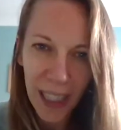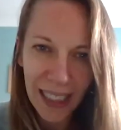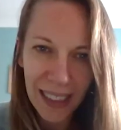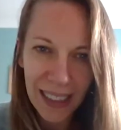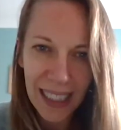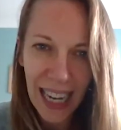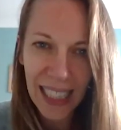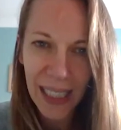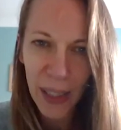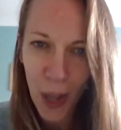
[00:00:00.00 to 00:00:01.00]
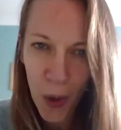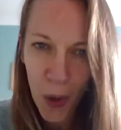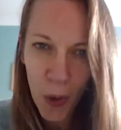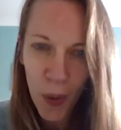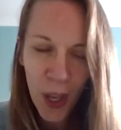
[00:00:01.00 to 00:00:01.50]
brilliant, and it's
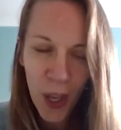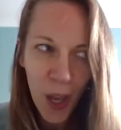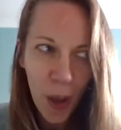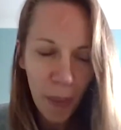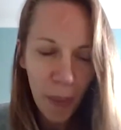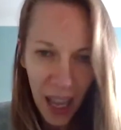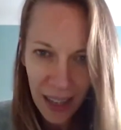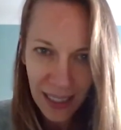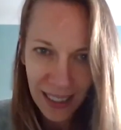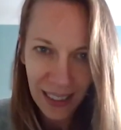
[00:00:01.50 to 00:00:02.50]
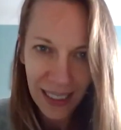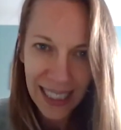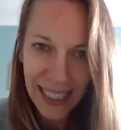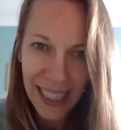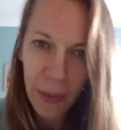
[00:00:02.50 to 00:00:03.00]
so personal,
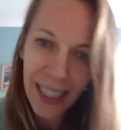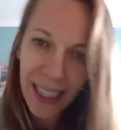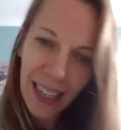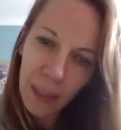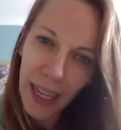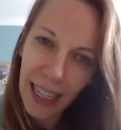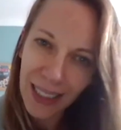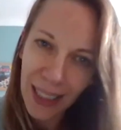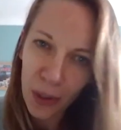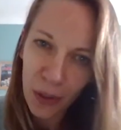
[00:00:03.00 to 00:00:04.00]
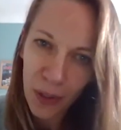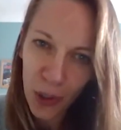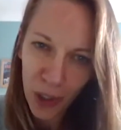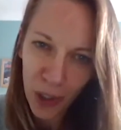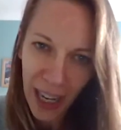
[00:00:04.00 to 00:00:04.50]
isn't it? I mean, that to me is just sort of
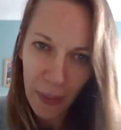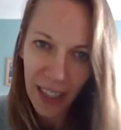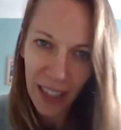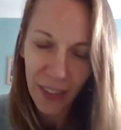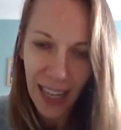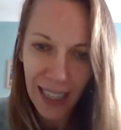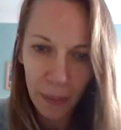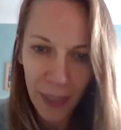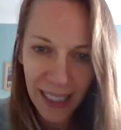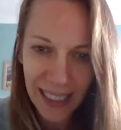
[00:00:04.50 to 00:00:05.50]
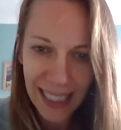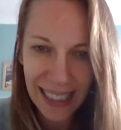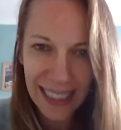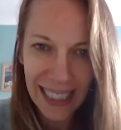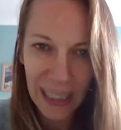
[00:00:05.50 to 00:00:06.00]
screaming of that little bit in
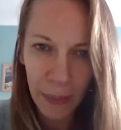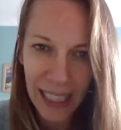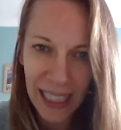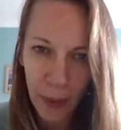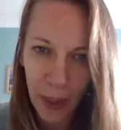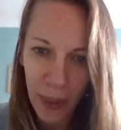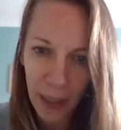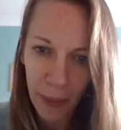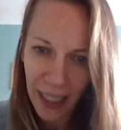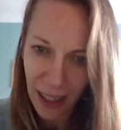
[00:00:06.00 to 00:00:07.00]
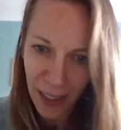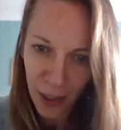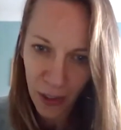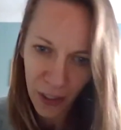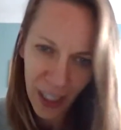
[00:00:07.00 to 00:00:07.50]
Sense and Sensibility where Willoughby cuts
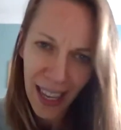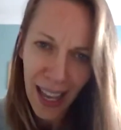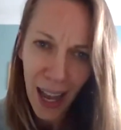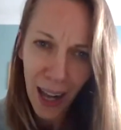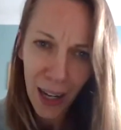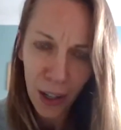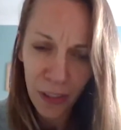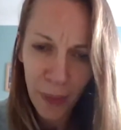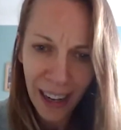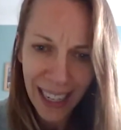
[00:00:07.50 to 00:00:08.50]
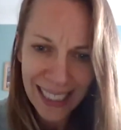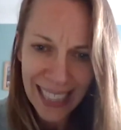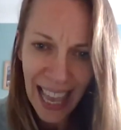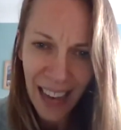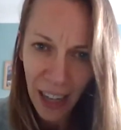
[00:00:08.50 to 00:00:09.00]
off a lock of Marianne's
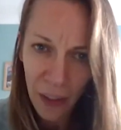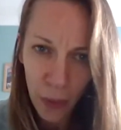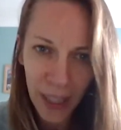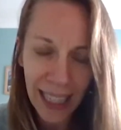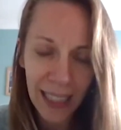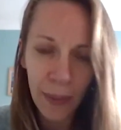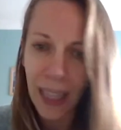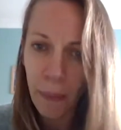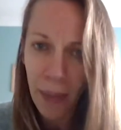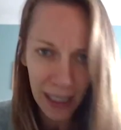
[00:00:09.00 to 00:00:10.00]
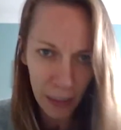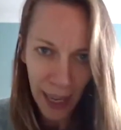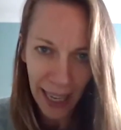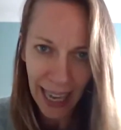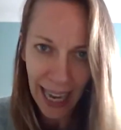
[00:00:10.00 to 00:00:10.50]
hair, and everyone thinks, well, they must
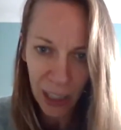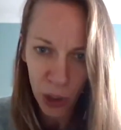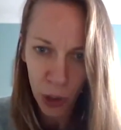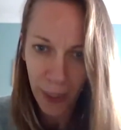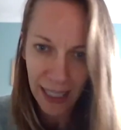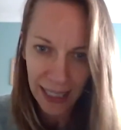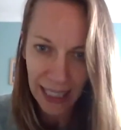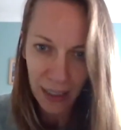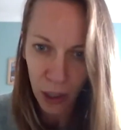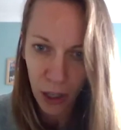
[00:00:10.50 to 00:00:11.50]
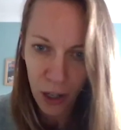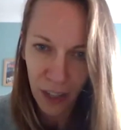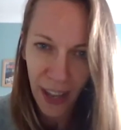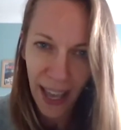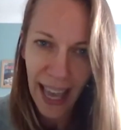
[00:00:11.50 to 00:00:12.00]
be engaged because he's got a lock
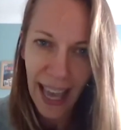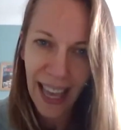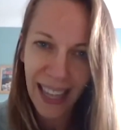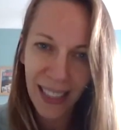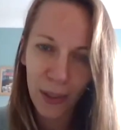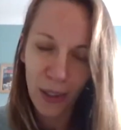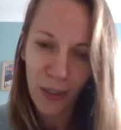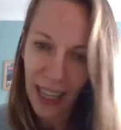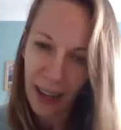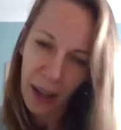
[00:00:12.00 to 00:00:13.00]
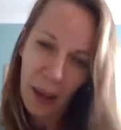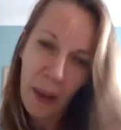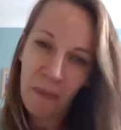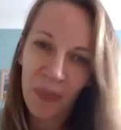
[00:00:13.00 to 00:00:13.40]
of her hair. And you sort of think,